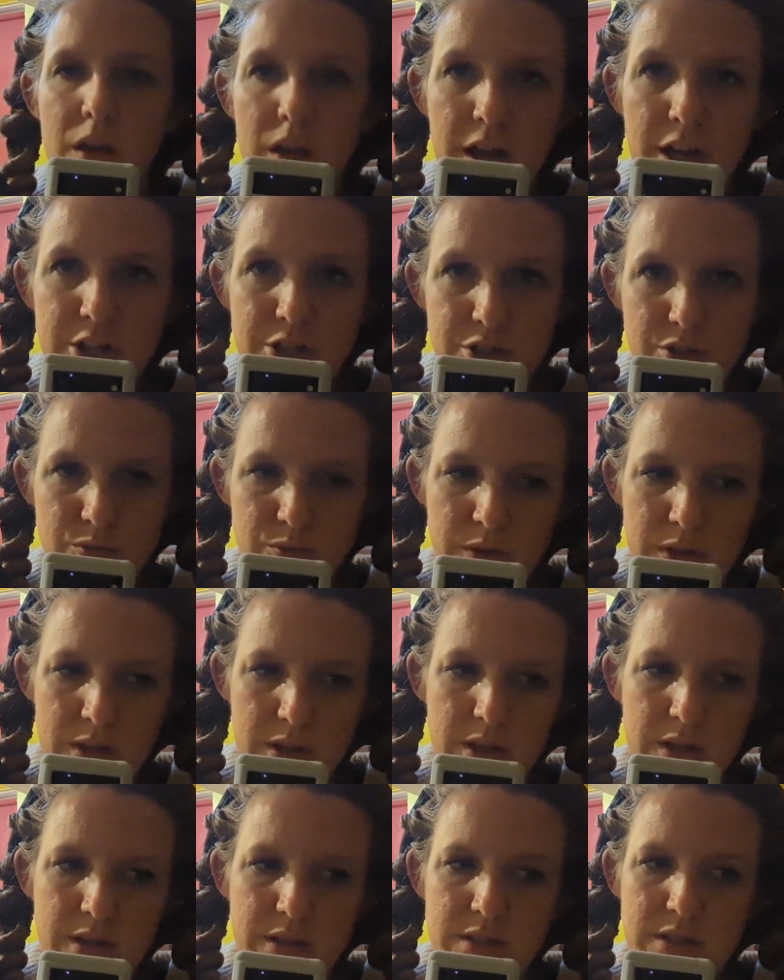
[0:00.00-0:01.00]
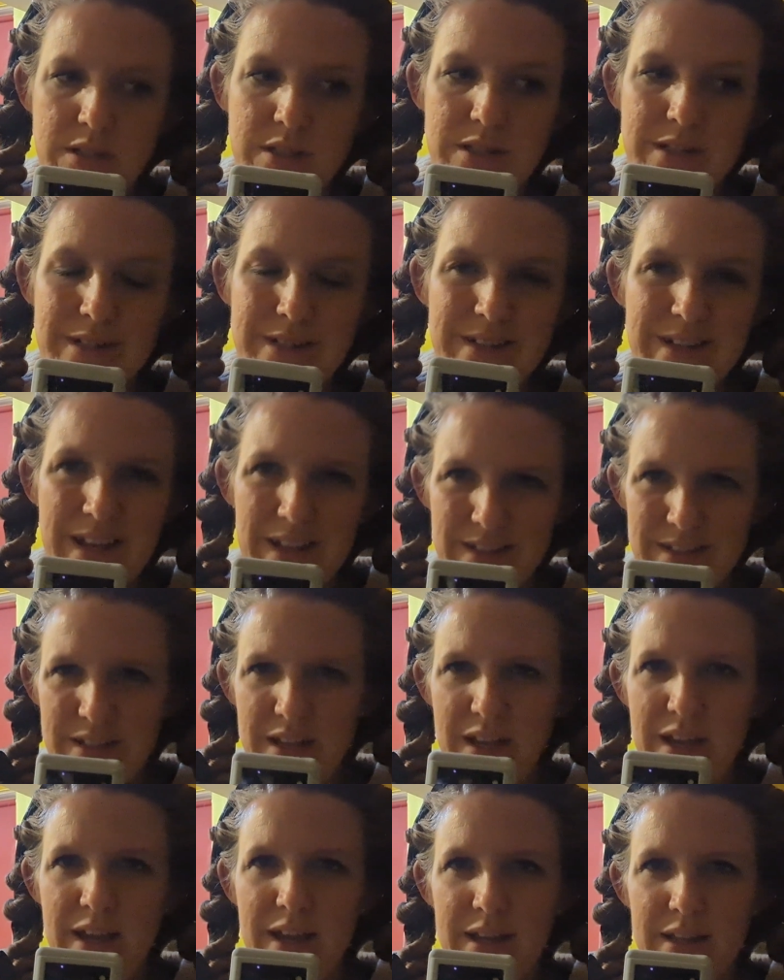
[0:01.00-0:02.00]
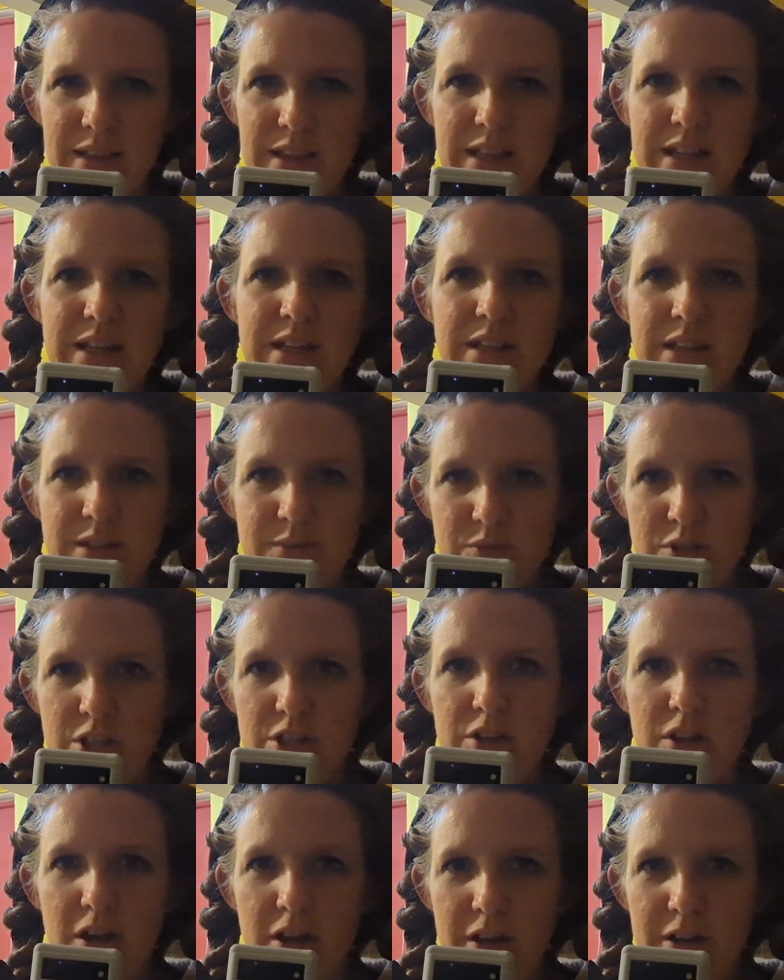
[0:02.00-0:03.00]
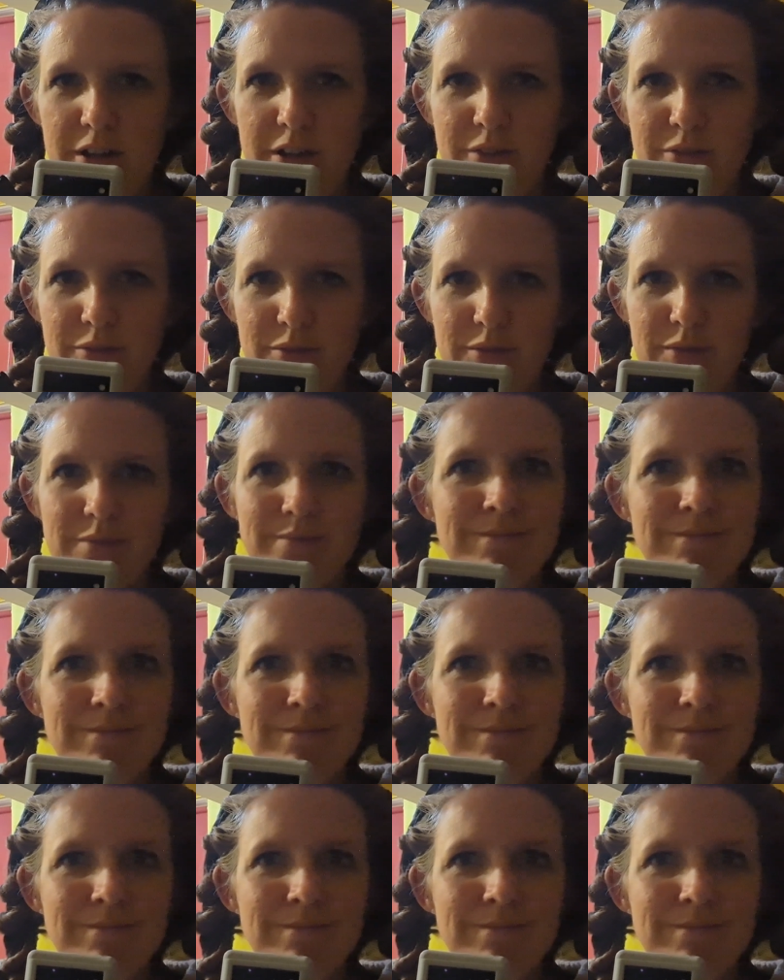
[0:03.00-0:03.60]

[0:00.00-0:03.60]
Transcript: I just realised that Tessa Hadley lives in Cardiff.